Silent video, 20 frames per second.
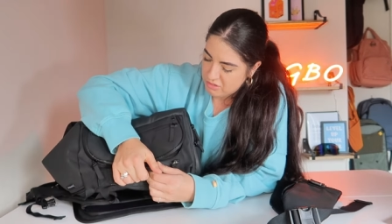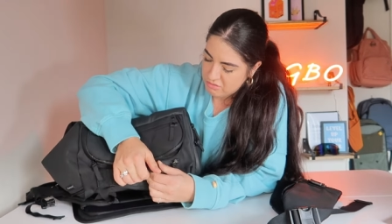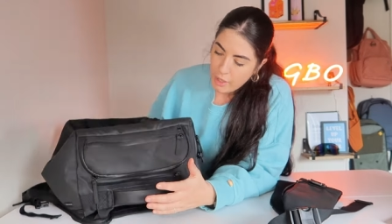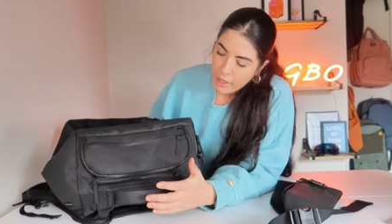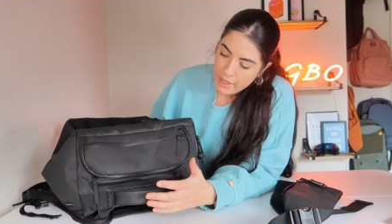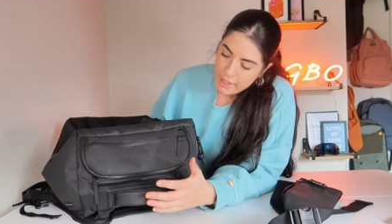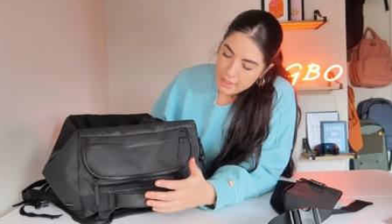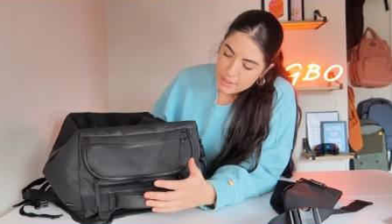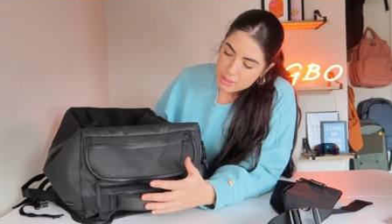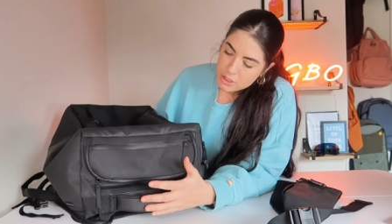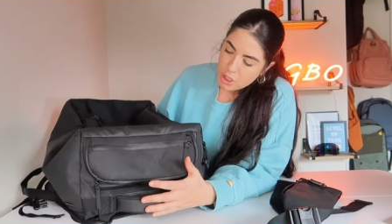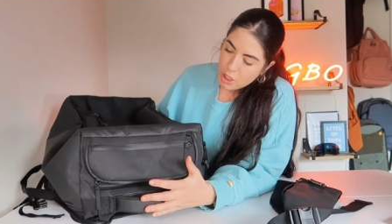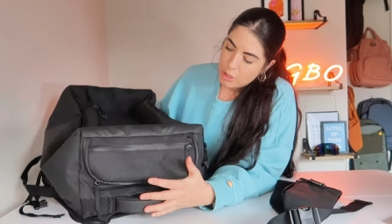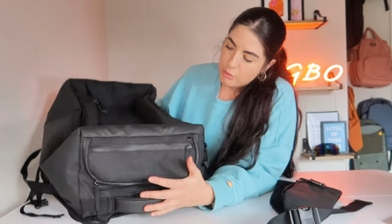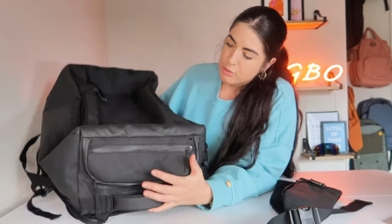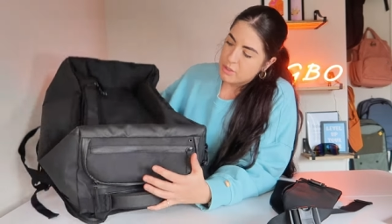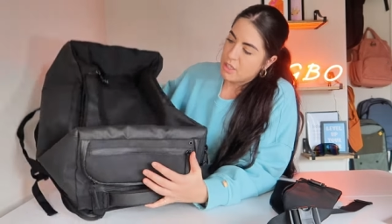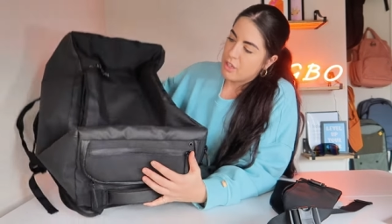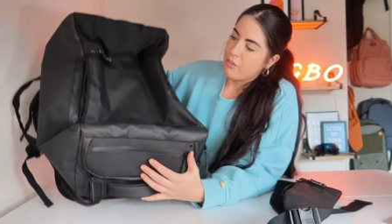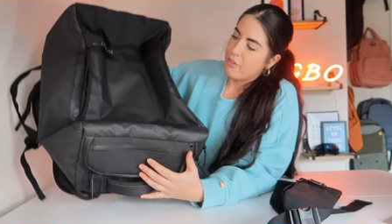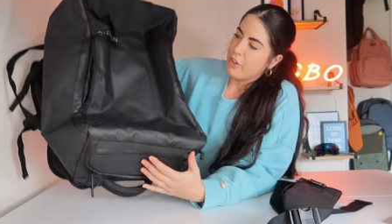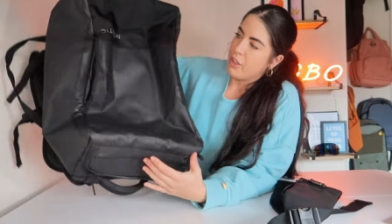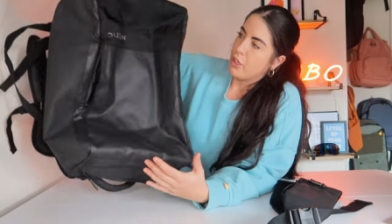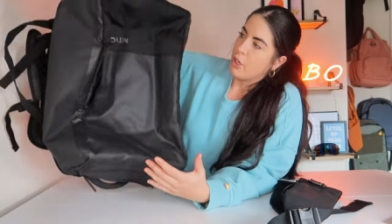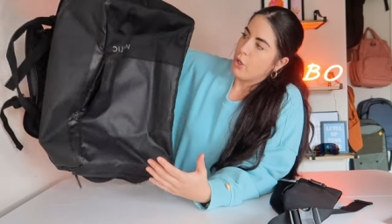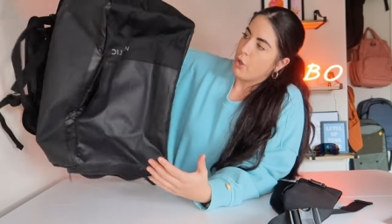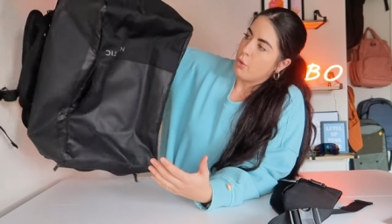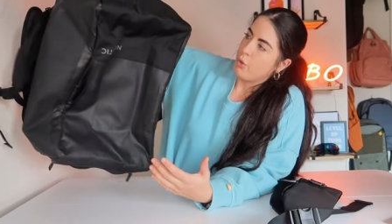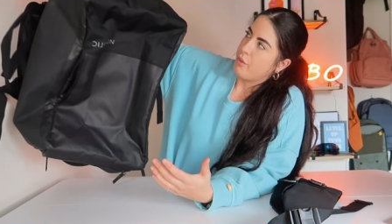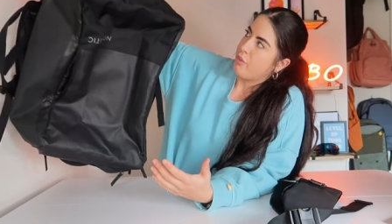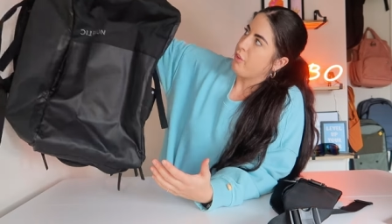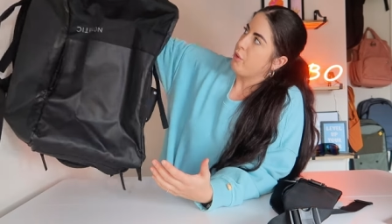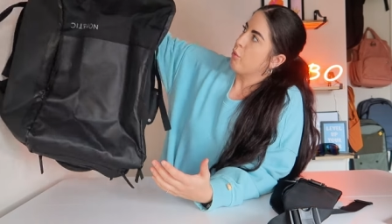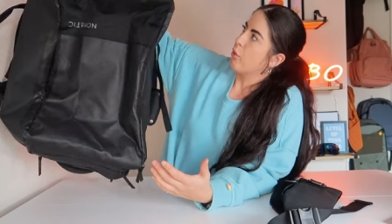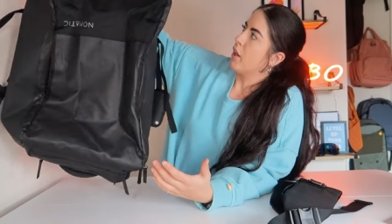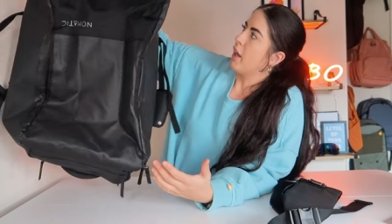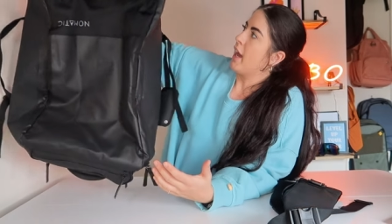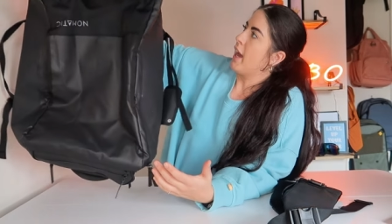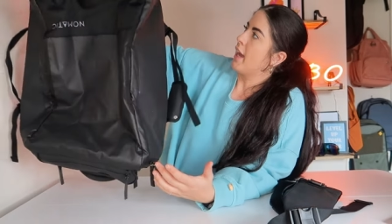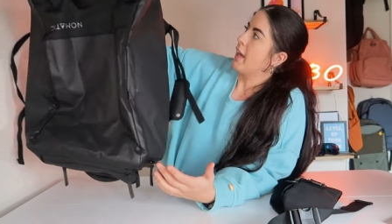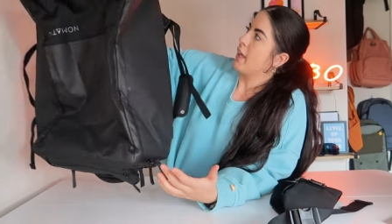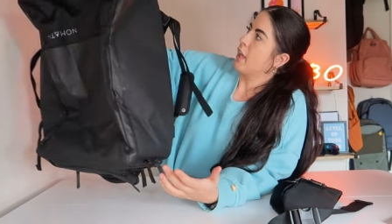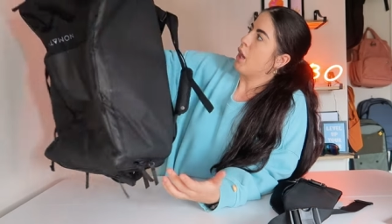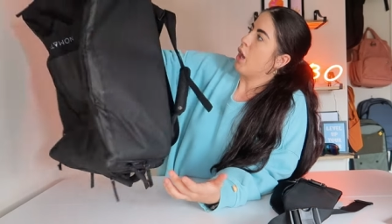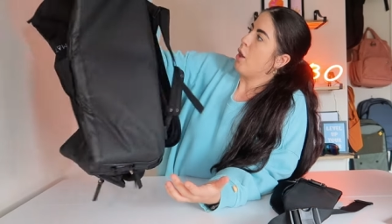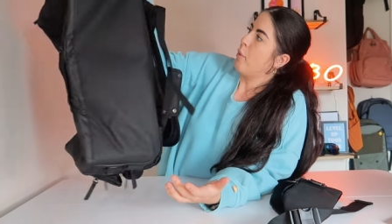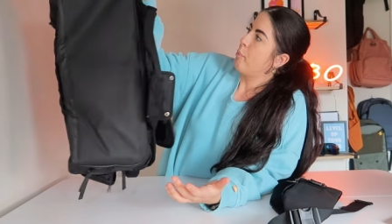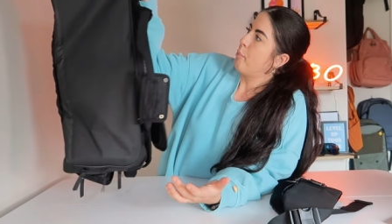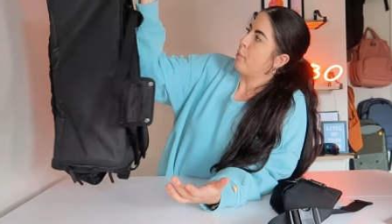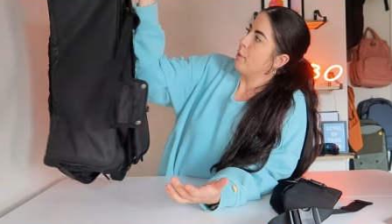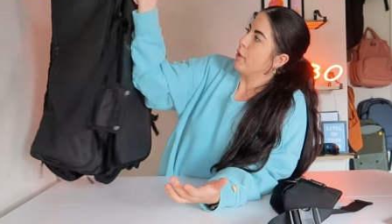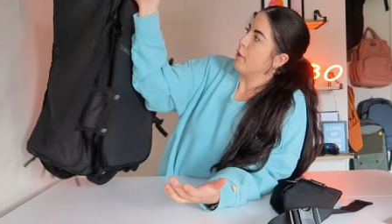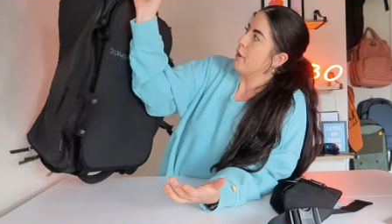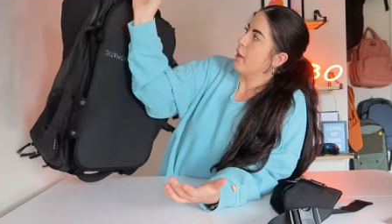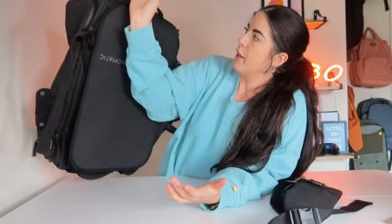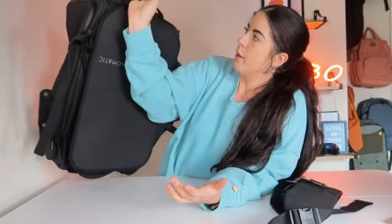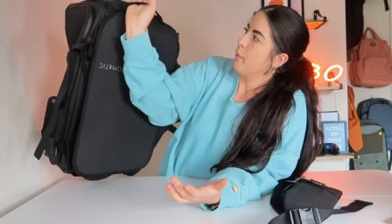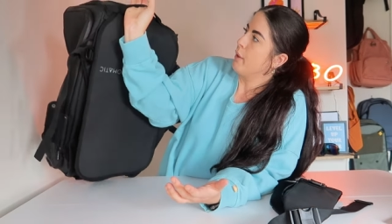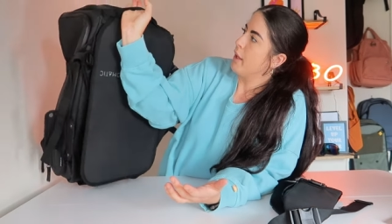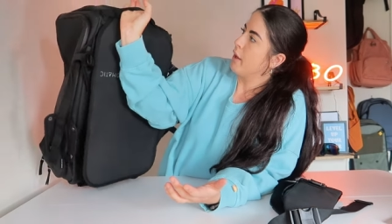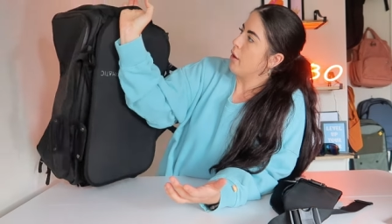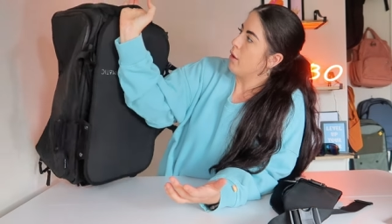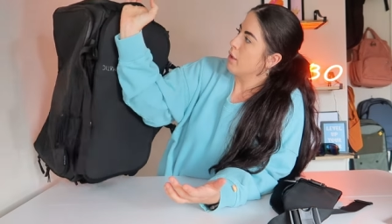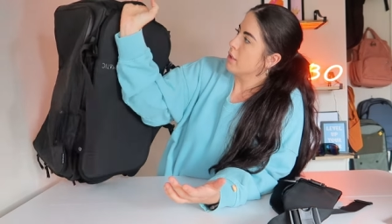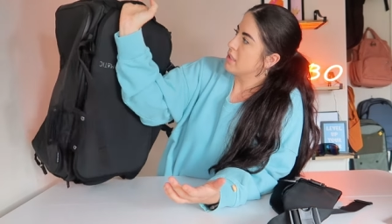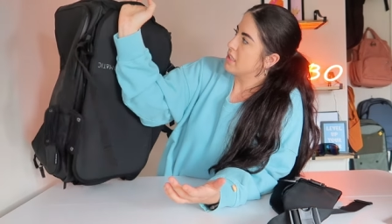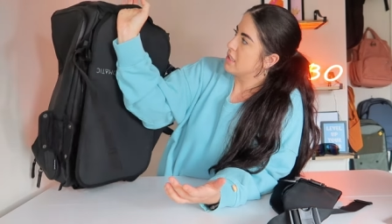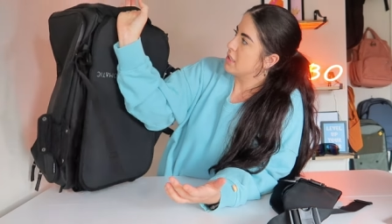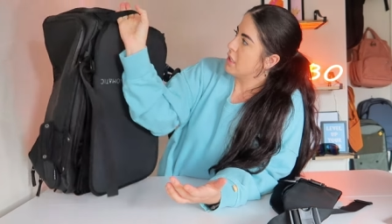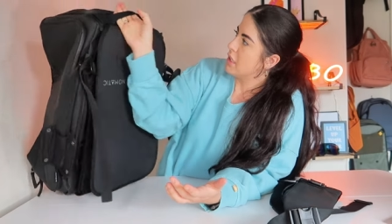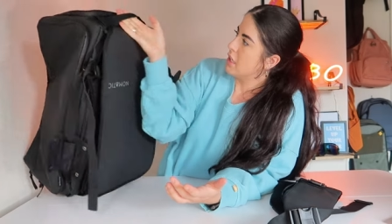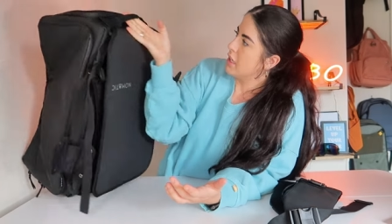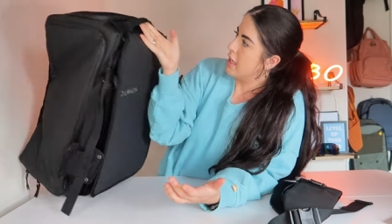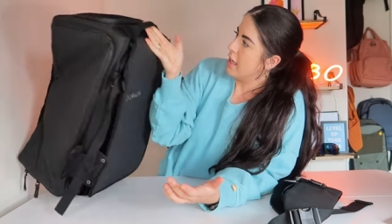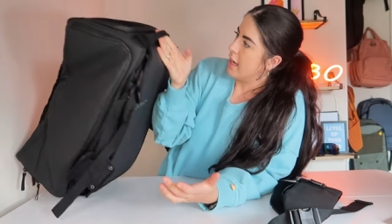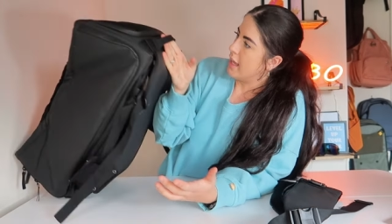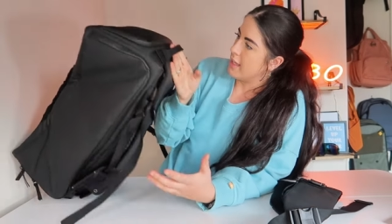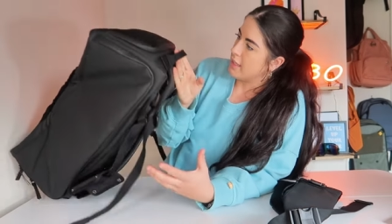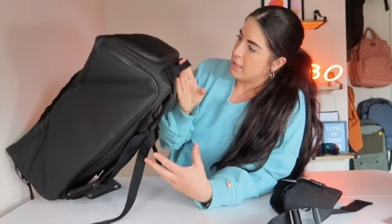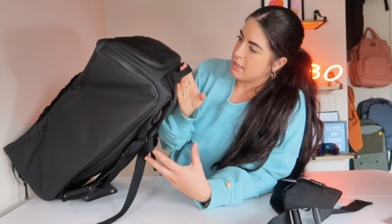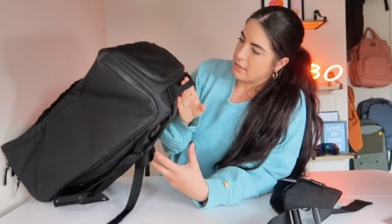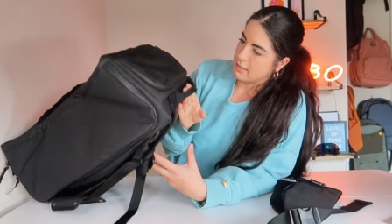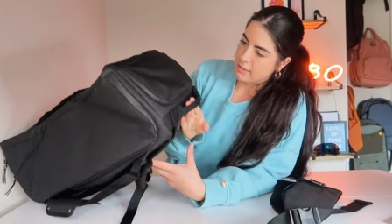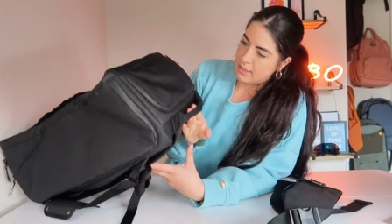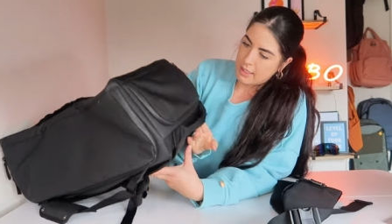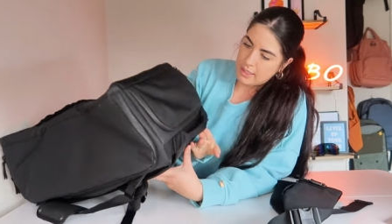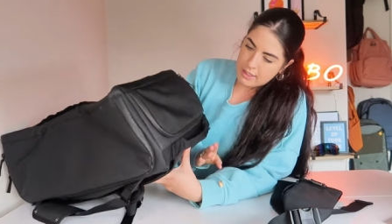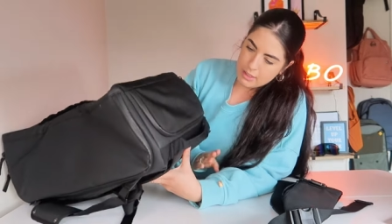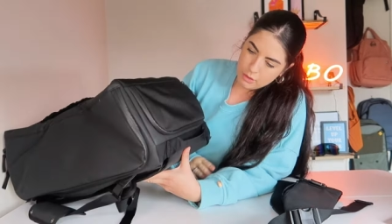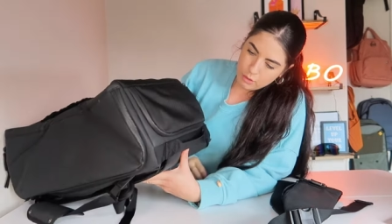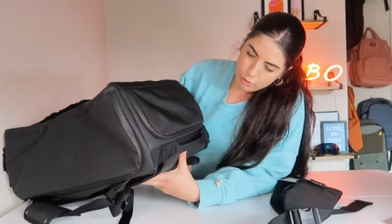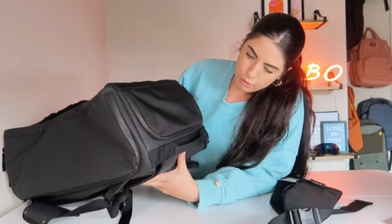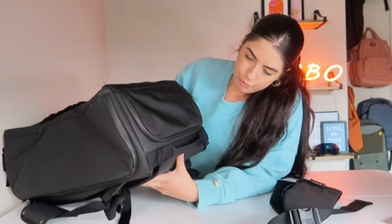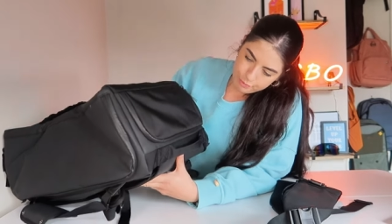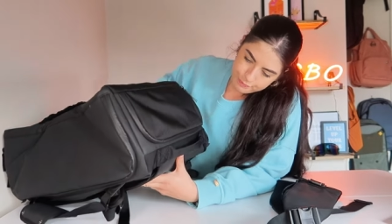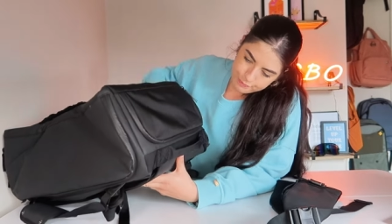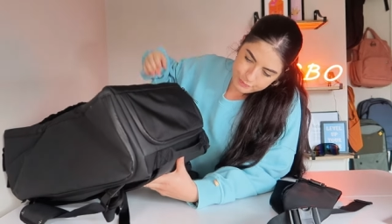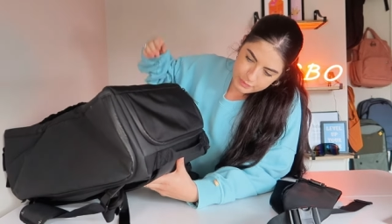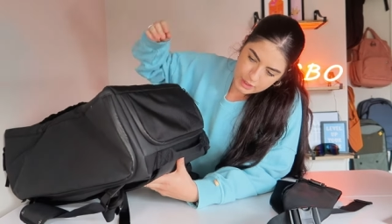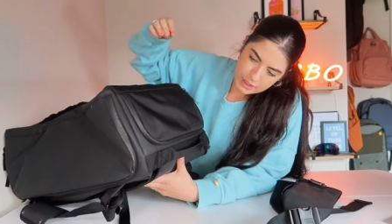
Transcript: But in terms of, you know, if you want to hang it up for your in a wee hostel, you're like thinking, oh,